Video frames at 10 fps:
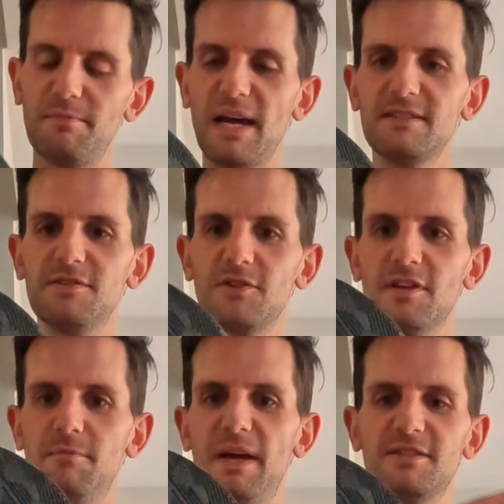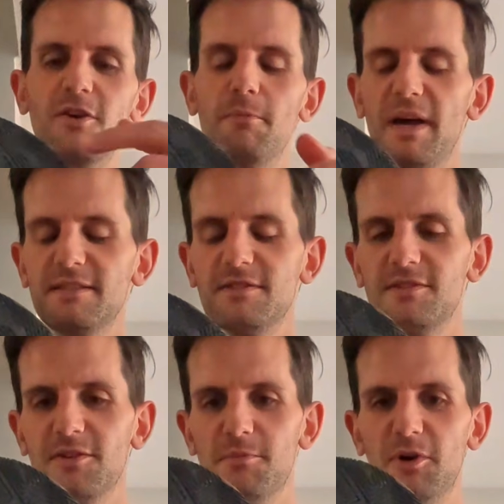patterns
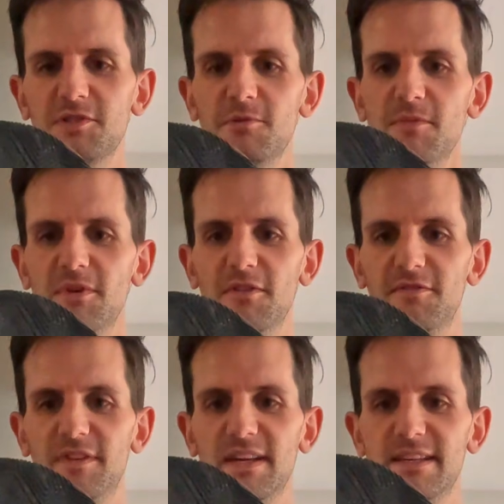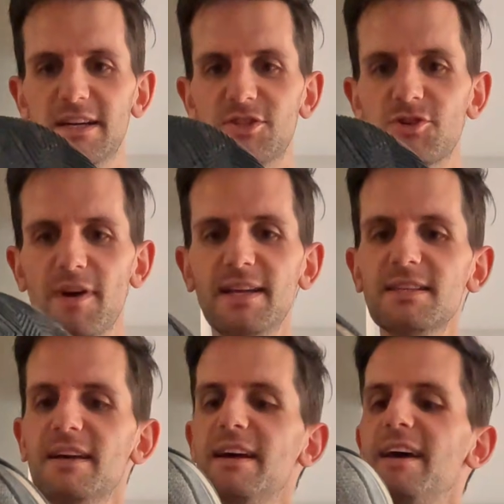on the bottom of the tread,